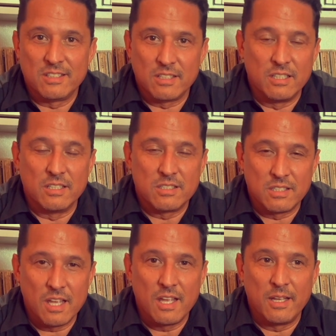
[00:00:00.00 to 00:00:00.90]
To this
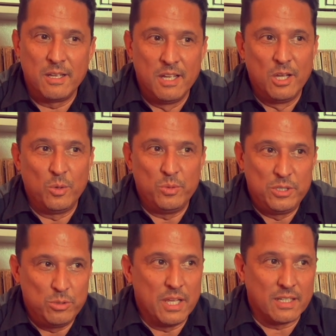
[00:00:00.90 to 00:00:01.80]
day, we
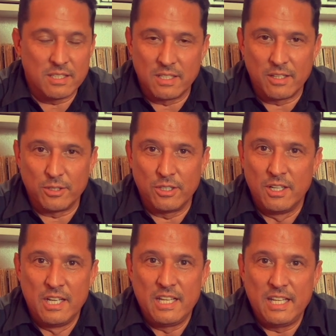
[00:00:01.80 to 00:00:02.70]
do that together,
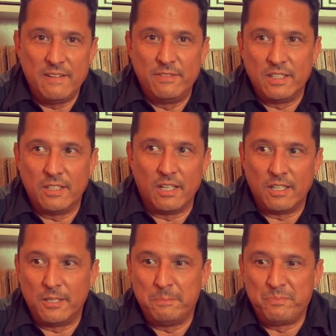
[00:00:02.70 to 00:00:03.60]
even
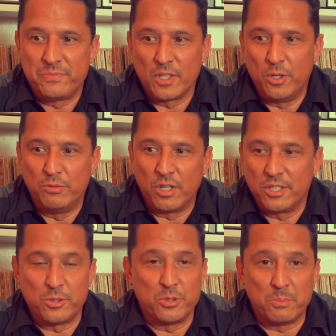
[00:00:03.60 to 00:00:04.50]
over
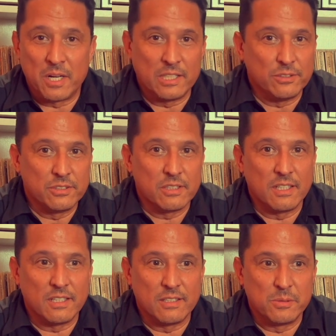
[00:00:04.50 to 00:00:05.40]
hundreds of miles,
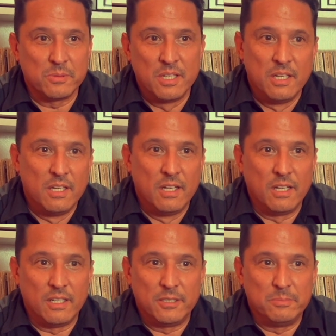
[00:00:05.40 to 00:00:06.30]
as
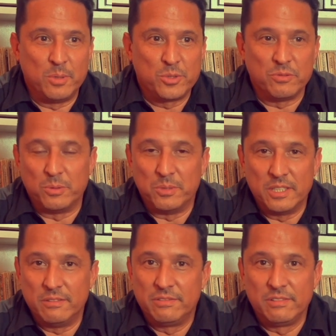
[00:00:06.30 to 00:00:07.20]
most of them
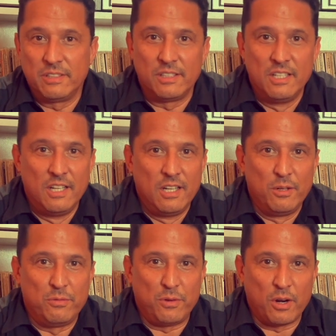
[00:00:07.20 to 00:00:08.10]
live
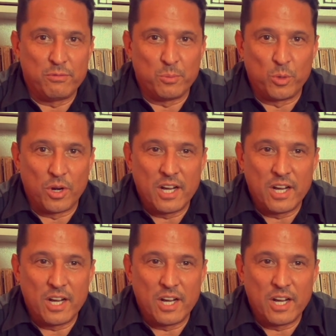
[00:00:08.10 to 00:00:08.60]
far from where I